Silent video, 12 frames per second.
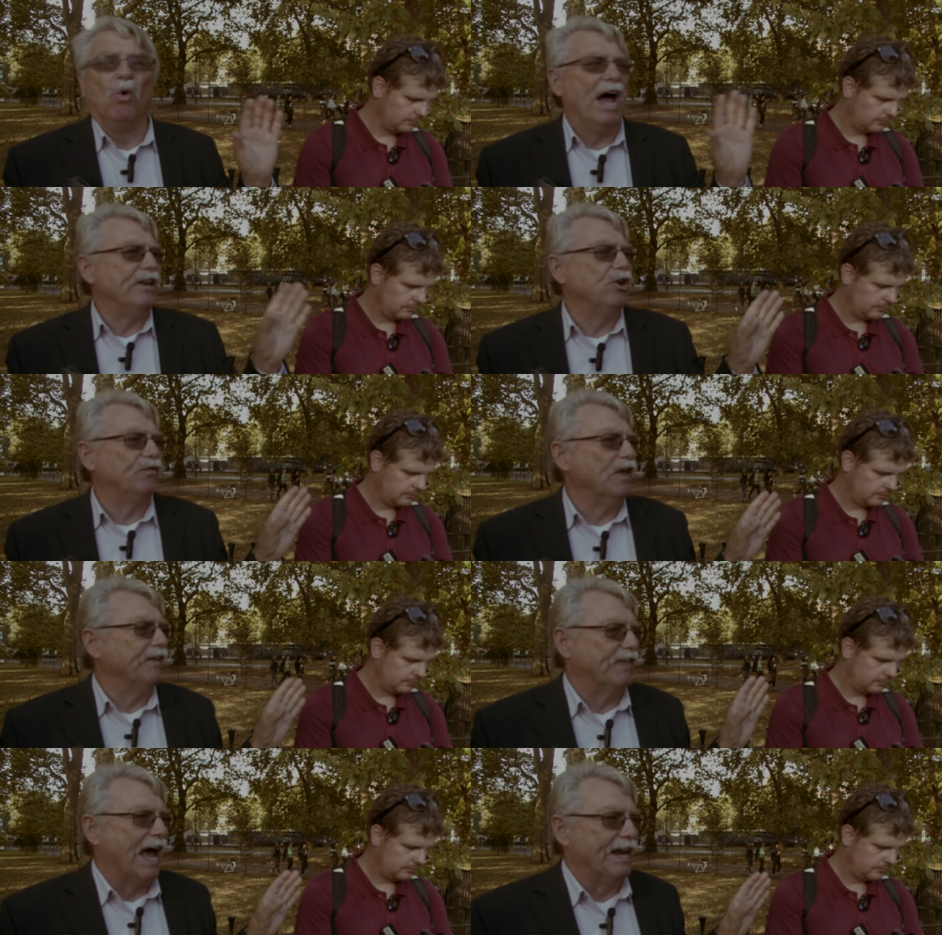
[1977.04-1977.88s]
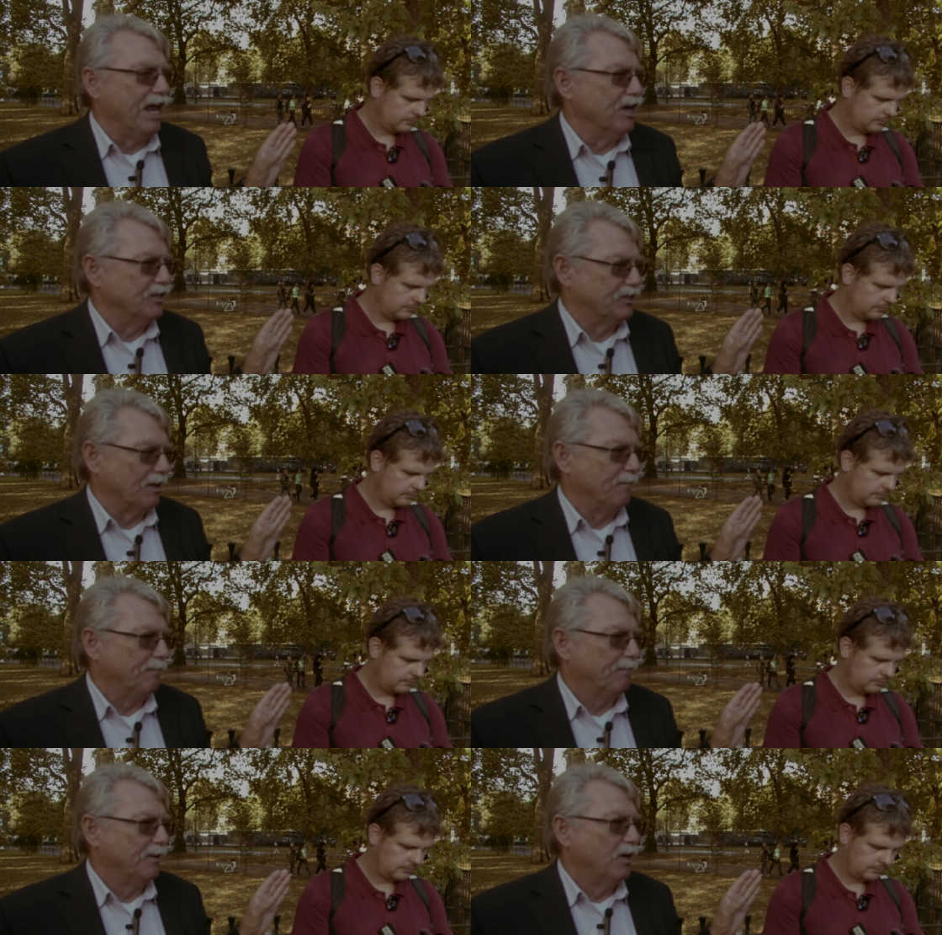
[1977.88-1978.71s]
Speaker 1: Why do you think that is?
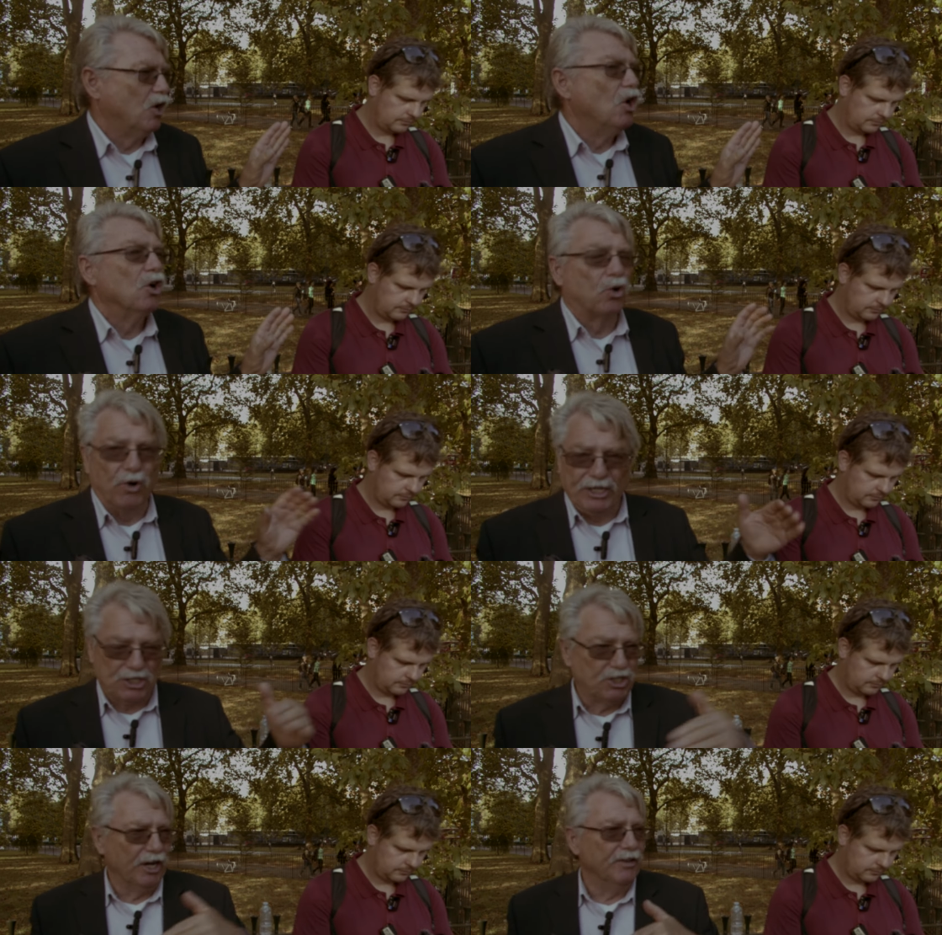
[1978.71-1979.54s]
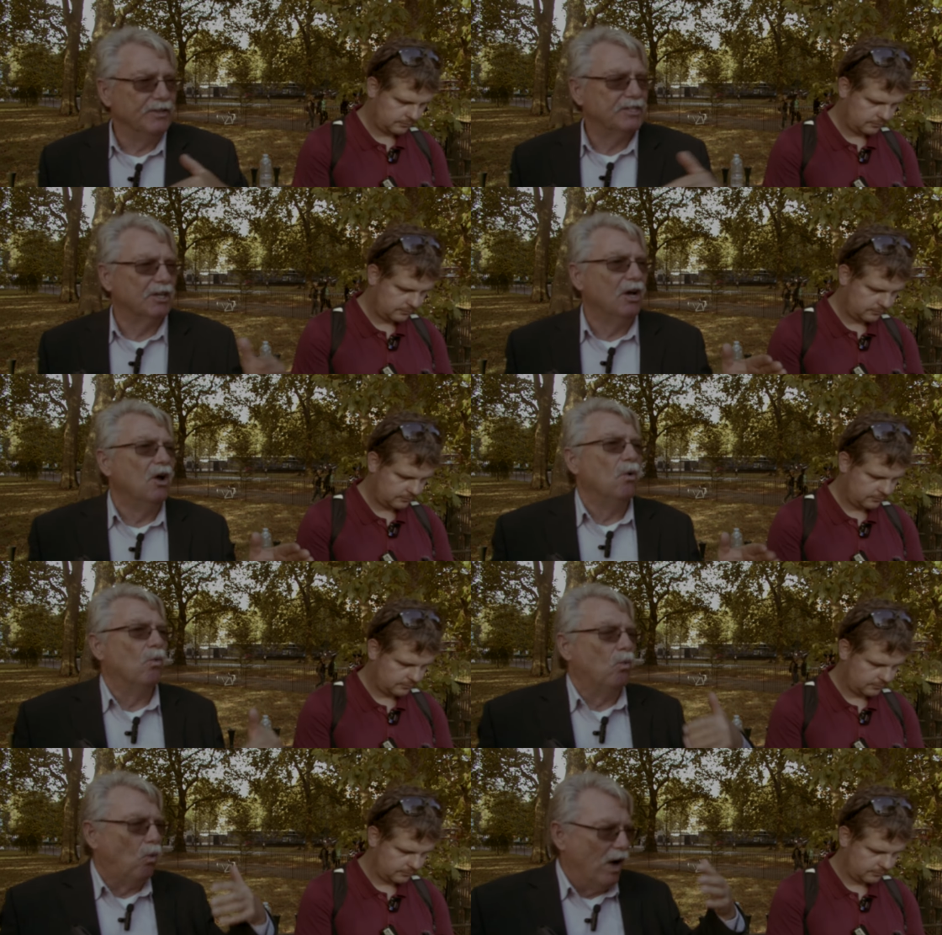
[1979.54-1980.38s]
Christians,
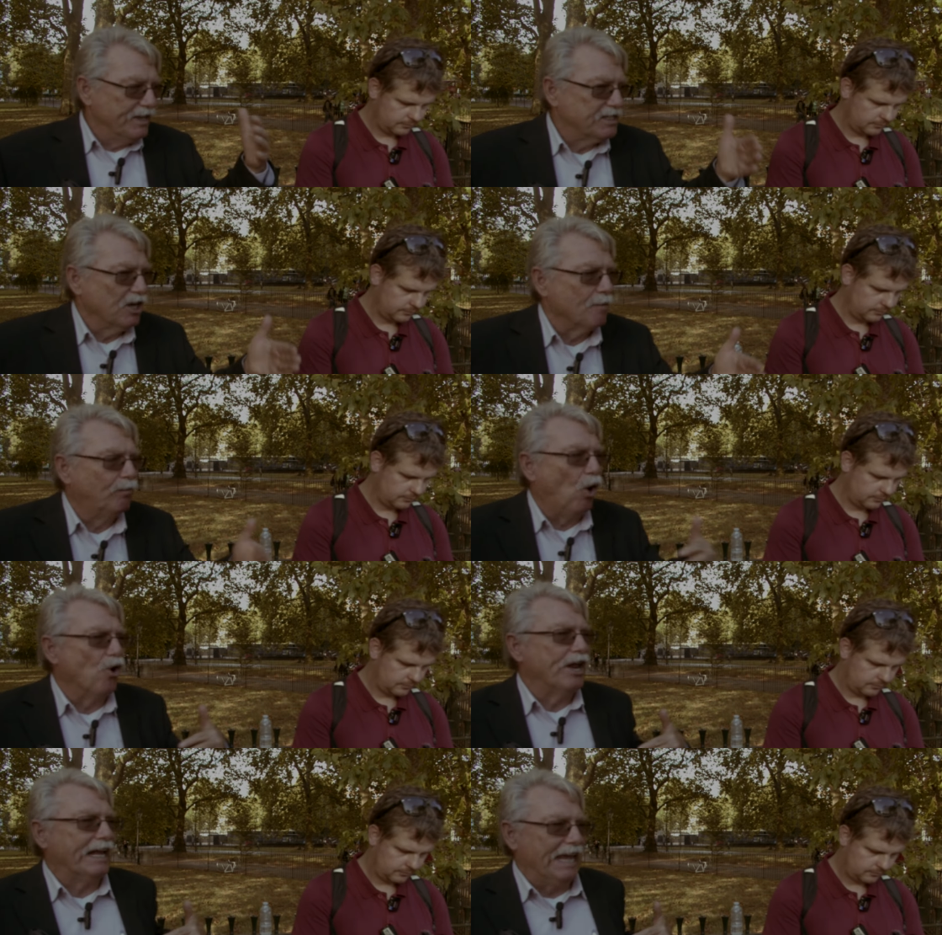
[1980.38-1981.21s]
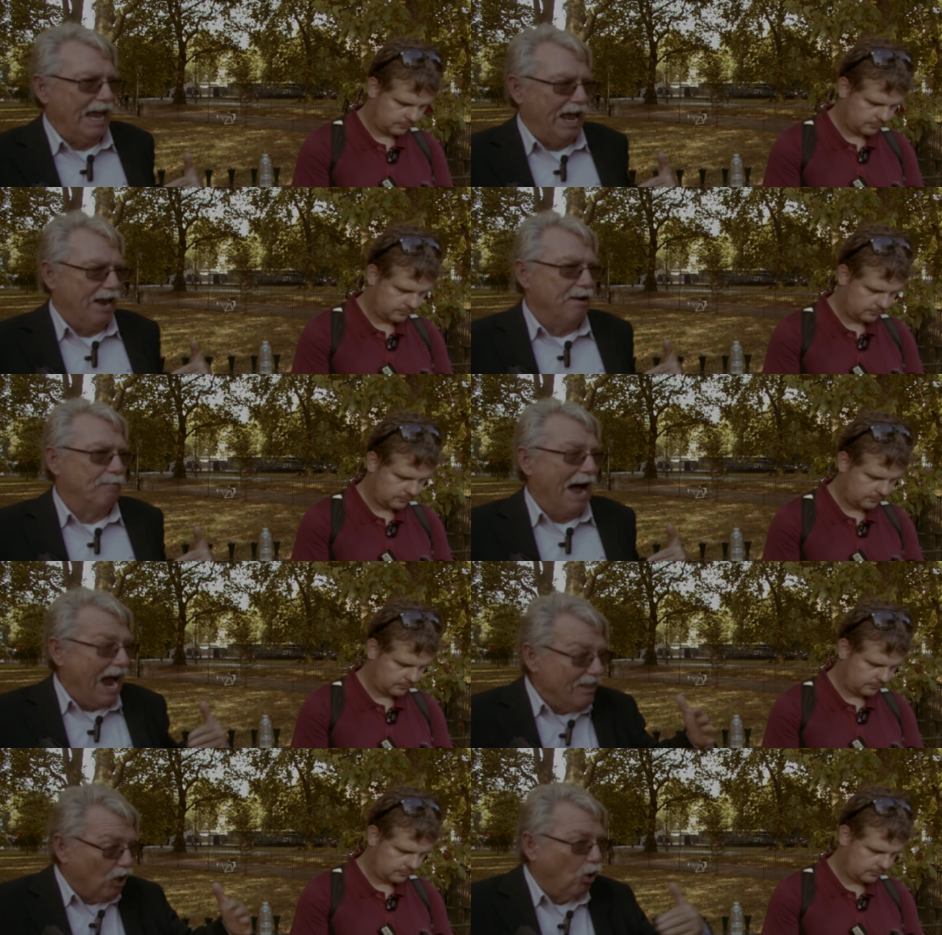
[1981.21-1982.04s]
once they're born again
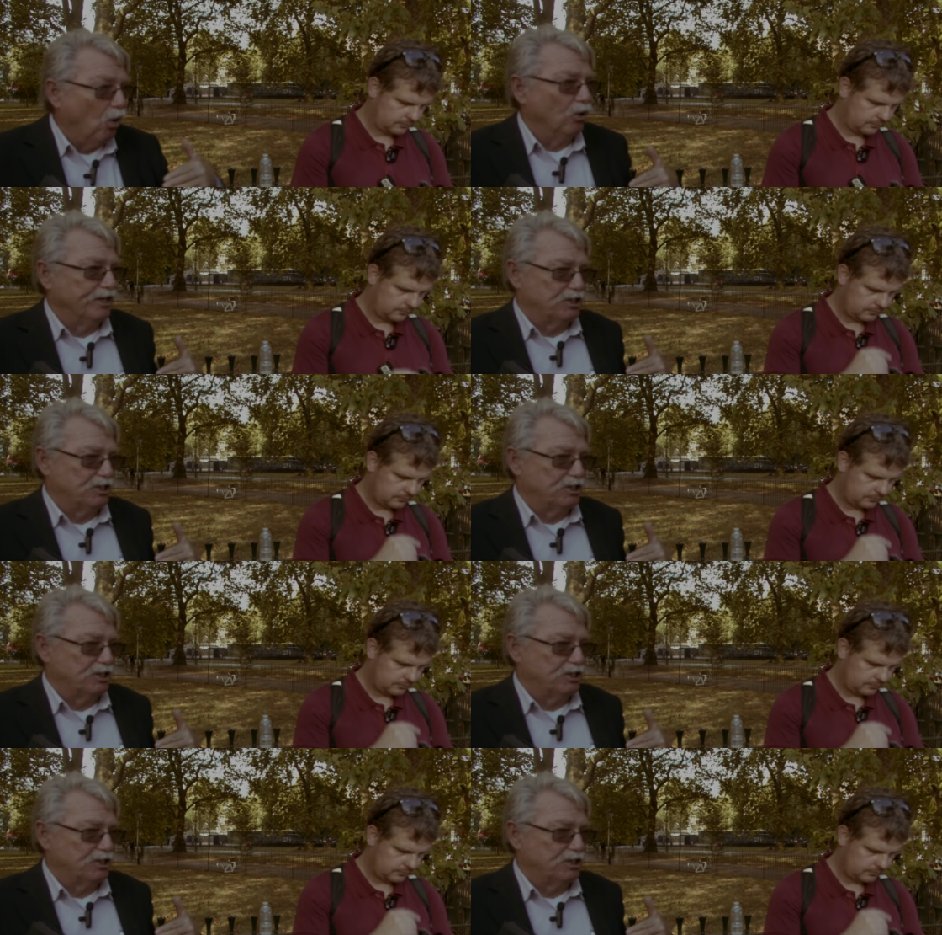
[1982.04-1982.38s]
by the Holy